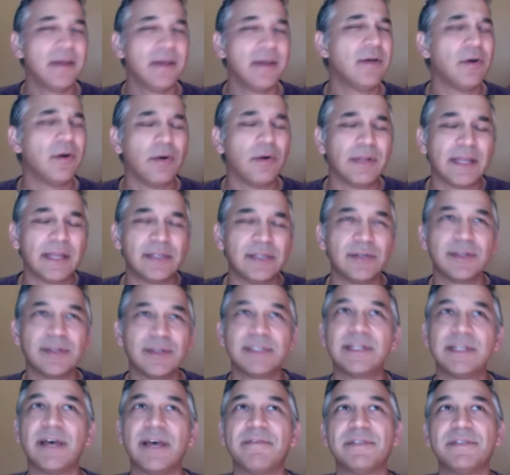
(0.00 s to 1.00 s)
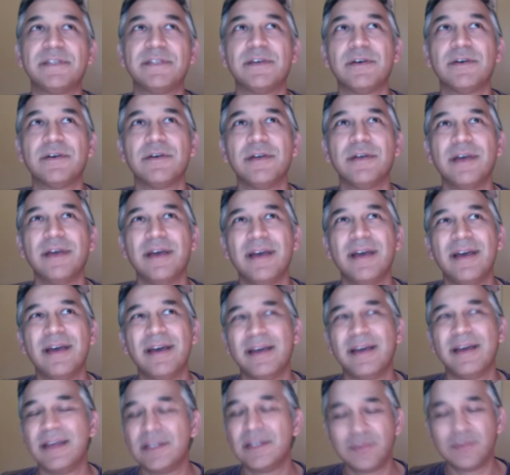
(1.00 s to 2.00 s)
all that sort of stuff. So
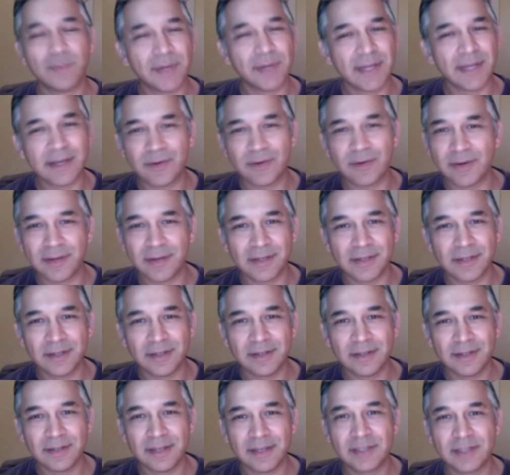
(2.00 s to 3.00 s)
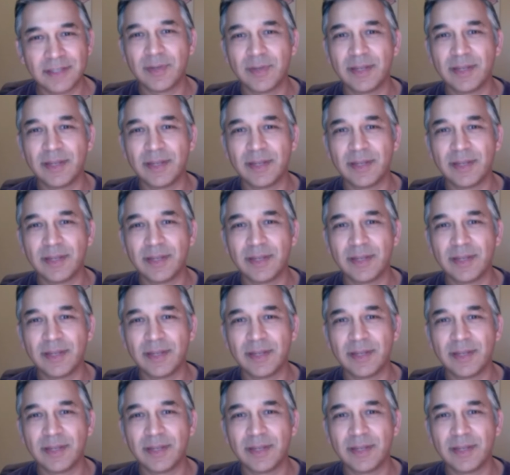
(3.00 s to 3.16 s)
it's really critical. It's really